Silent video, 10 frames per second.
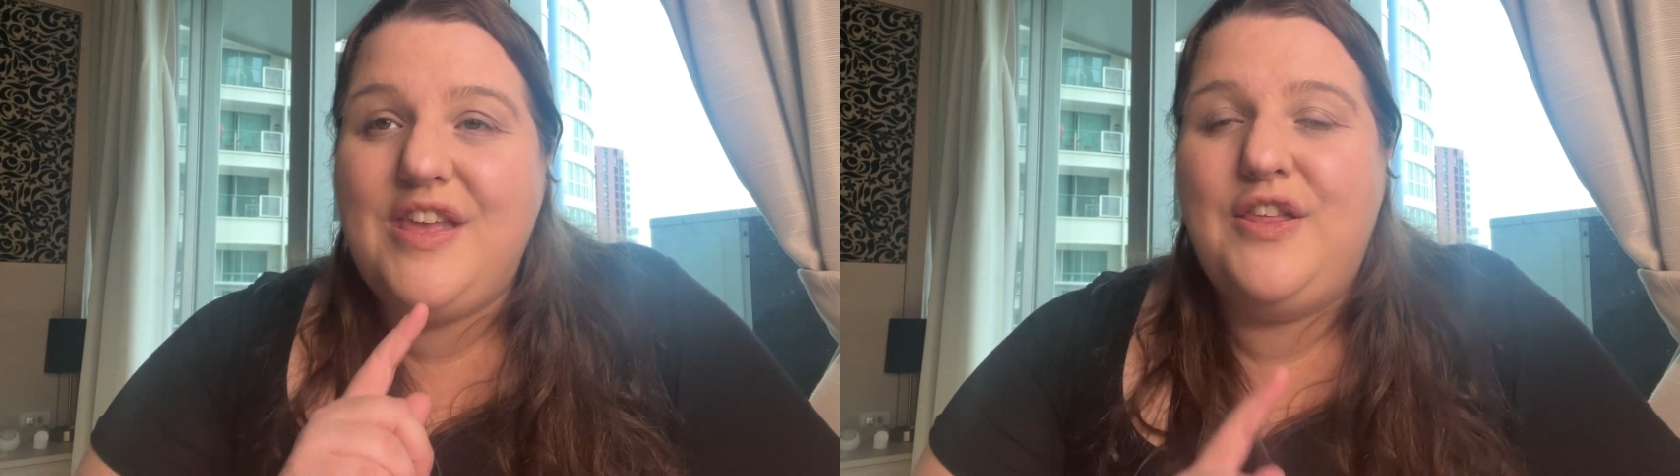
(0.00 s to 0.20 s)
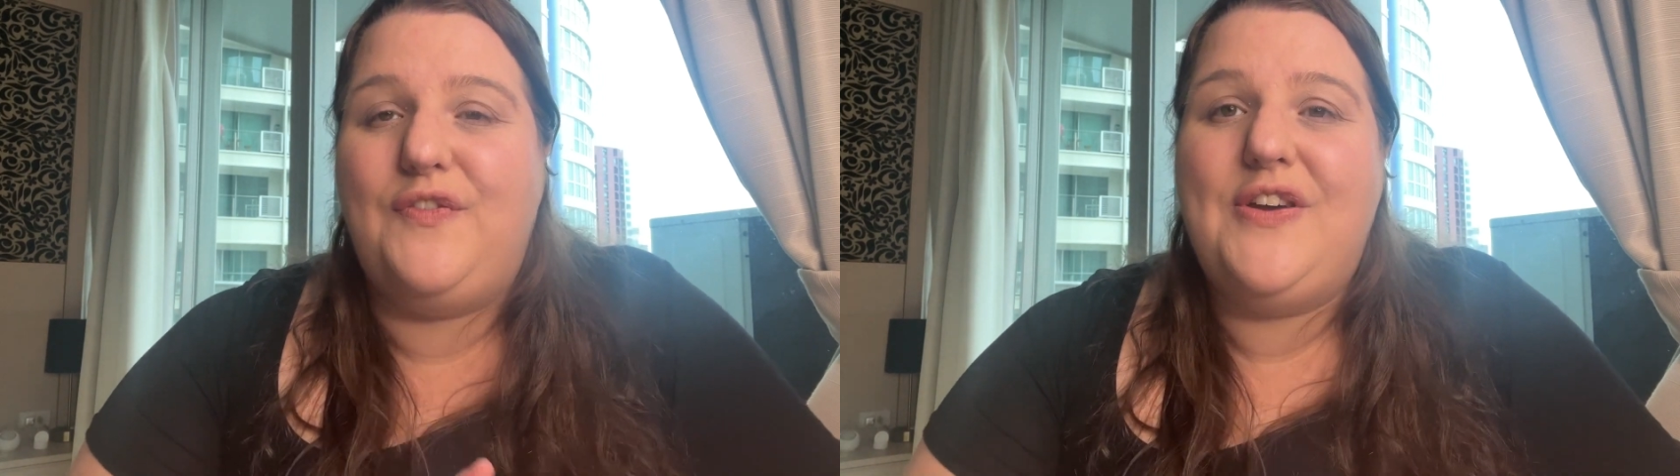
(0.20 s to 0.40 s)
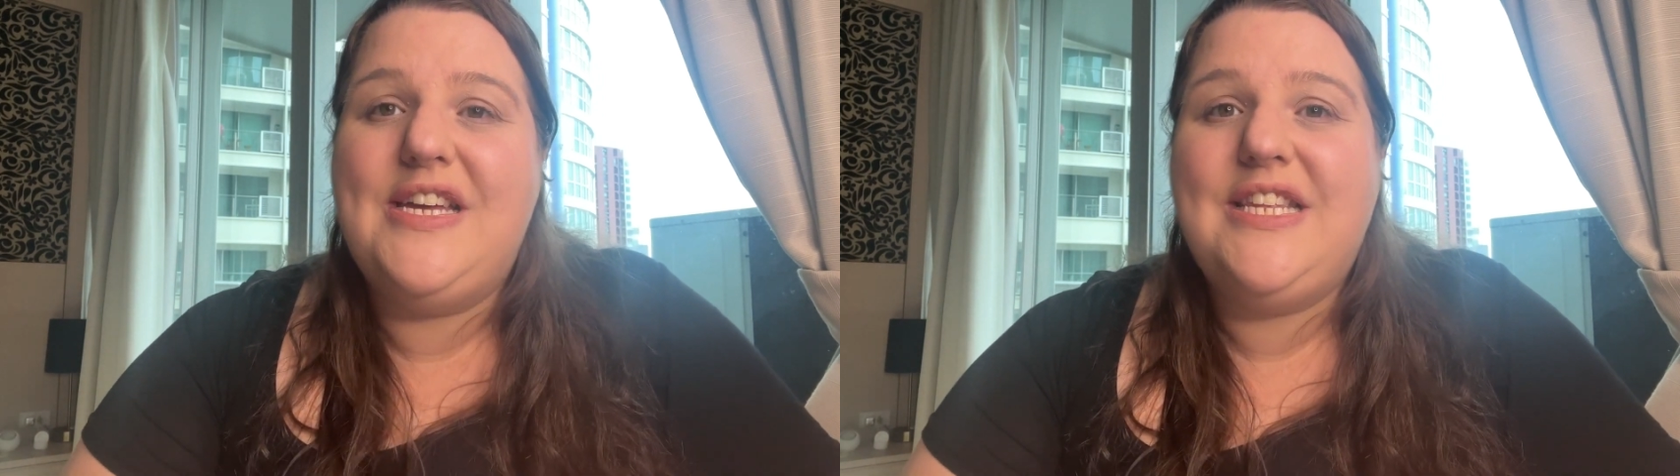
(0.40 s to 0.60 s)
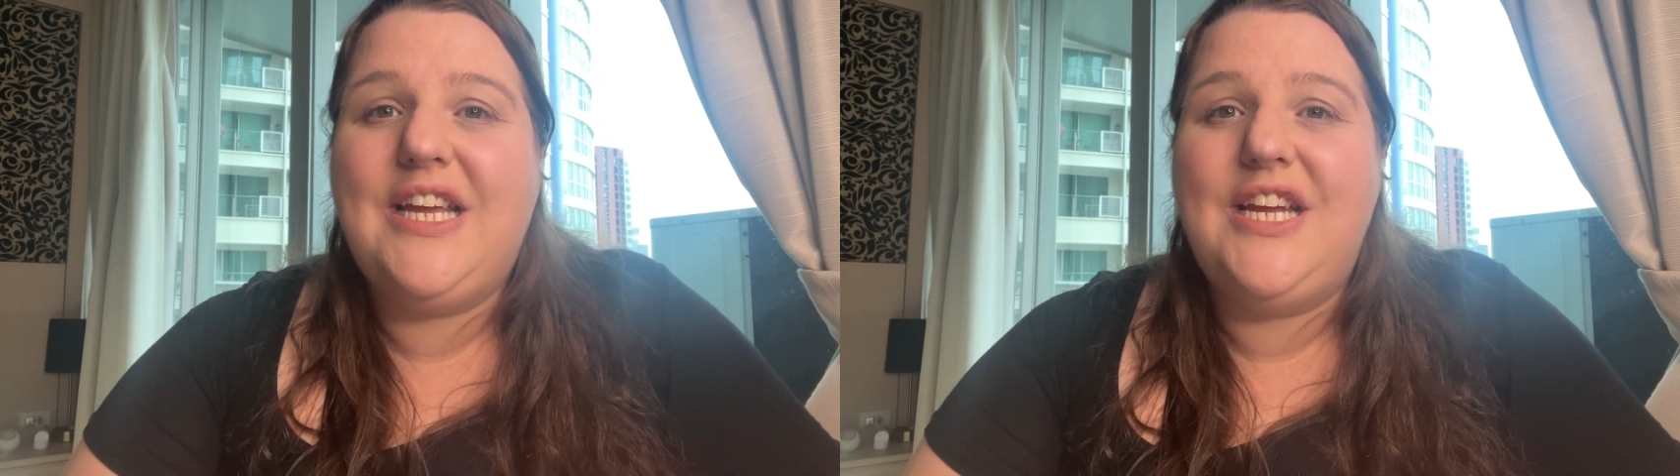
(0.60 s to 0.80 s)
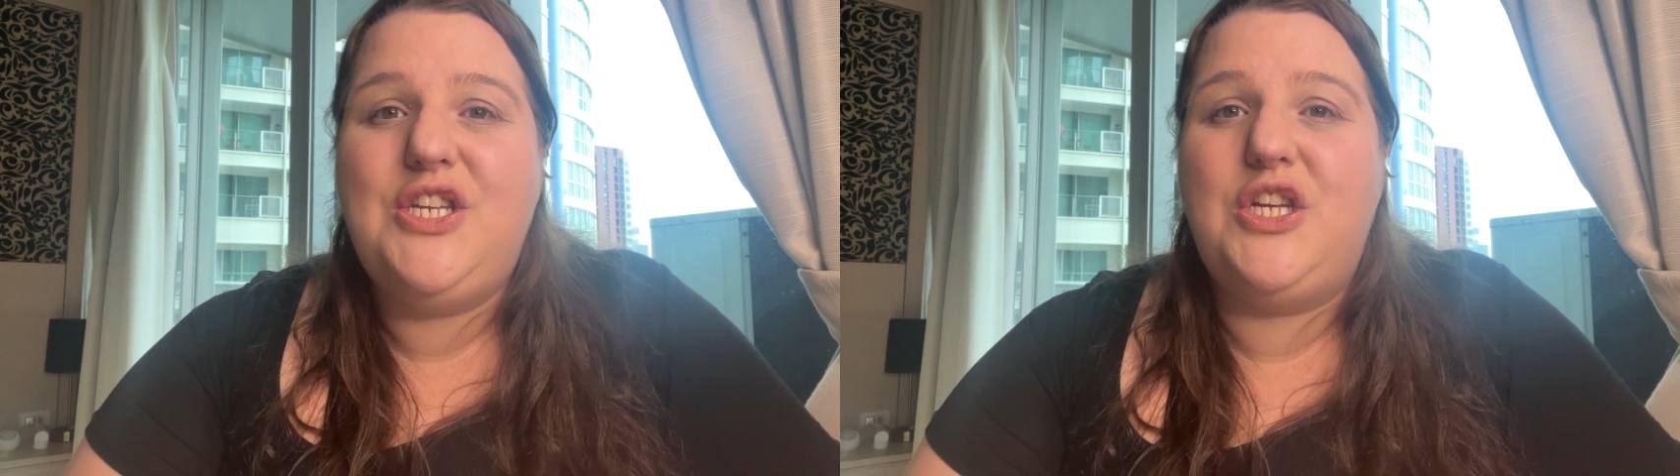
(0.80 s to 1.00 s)
the first thing
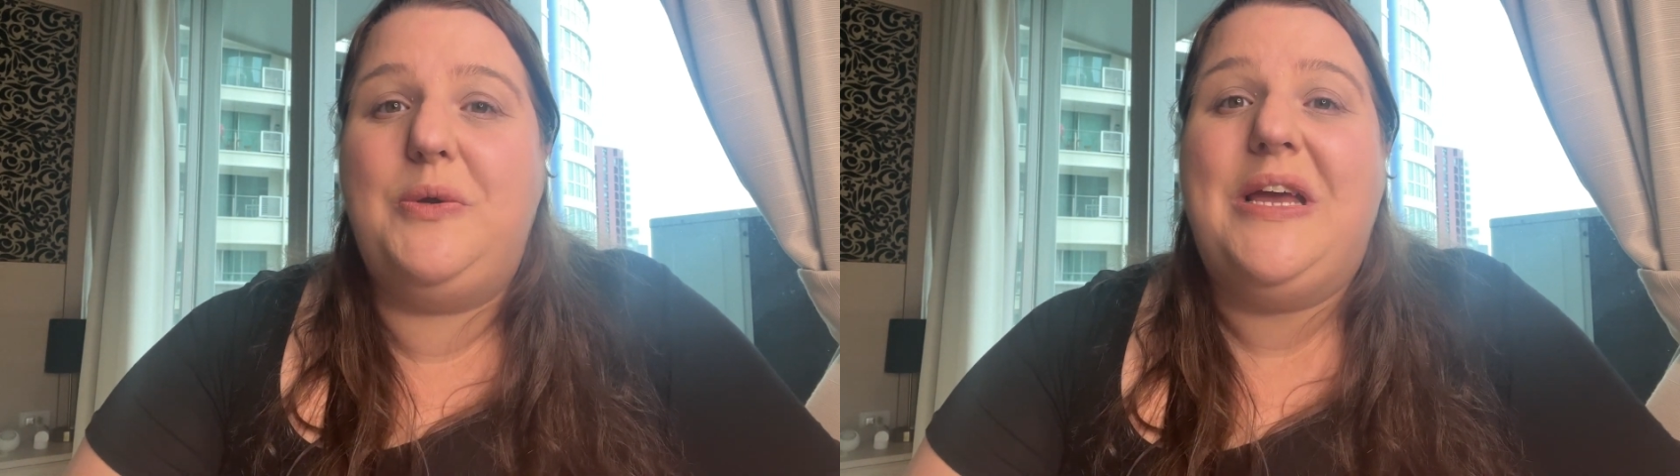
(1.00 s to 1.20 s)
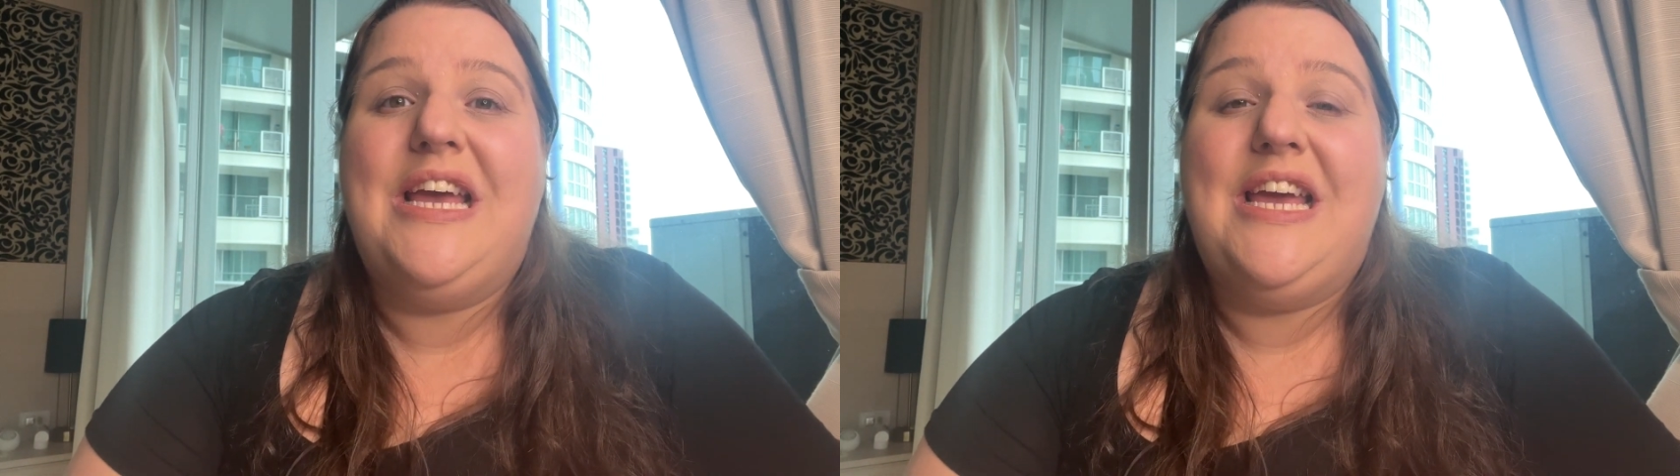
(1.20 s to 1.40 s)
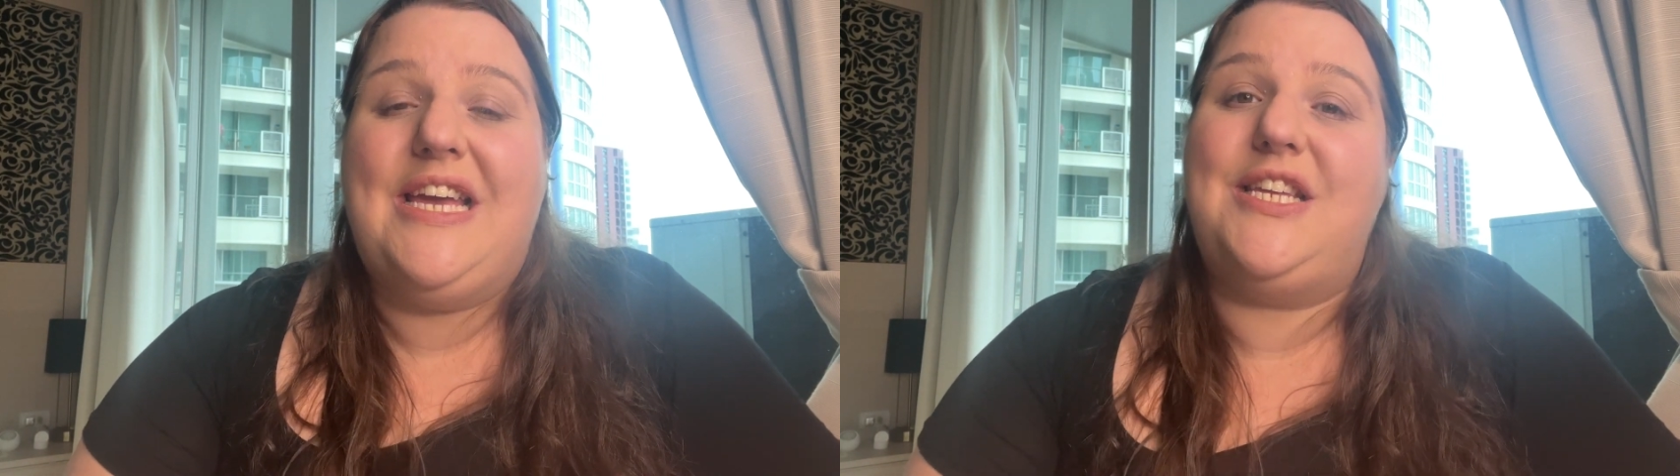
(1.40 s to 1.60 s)
I do is